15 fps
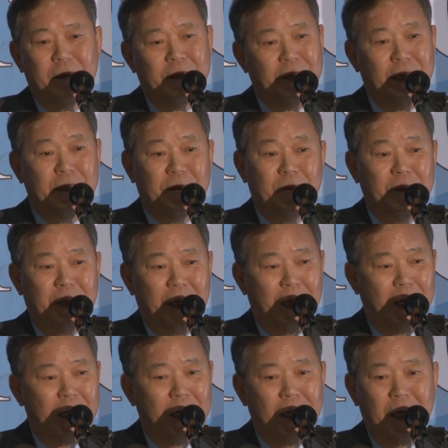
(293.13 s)

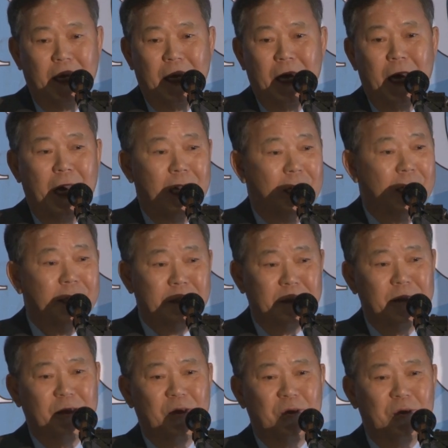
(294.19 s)
yesterday, I
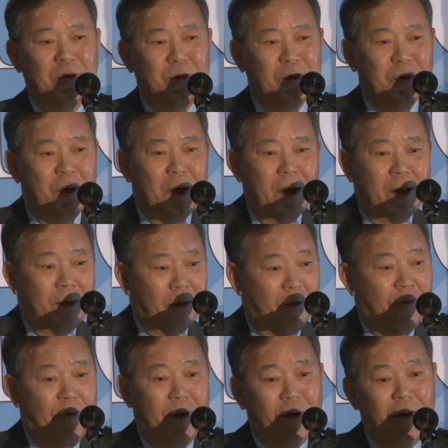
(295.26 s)
listened to the
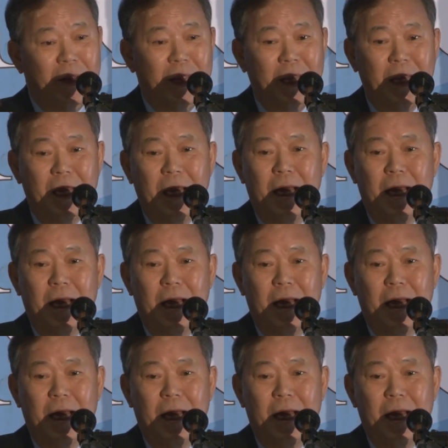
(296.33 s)
very